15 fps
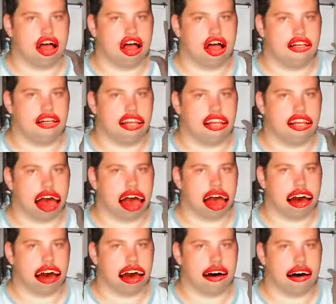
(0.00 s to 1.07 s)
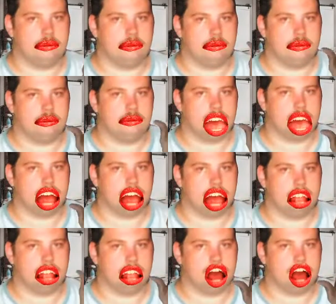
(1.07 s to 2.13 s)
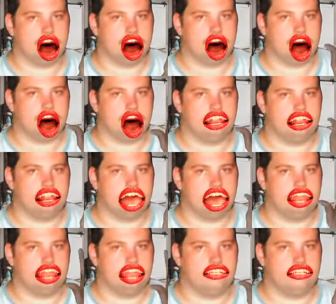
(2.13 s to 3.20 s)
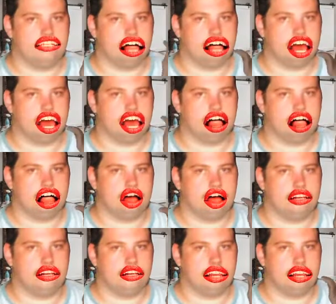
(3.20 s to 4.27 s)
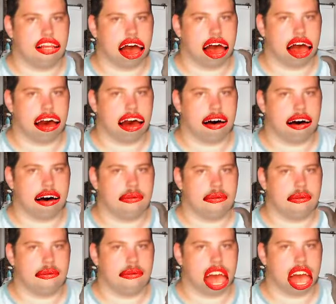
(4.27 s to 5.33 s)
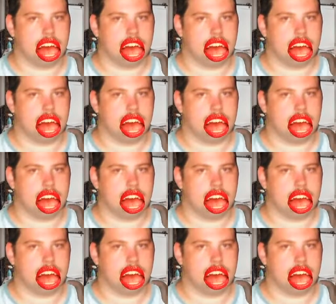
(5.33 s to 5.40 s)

And you can look, this is true, you can look at, if you Google Sonic inflation, you'll...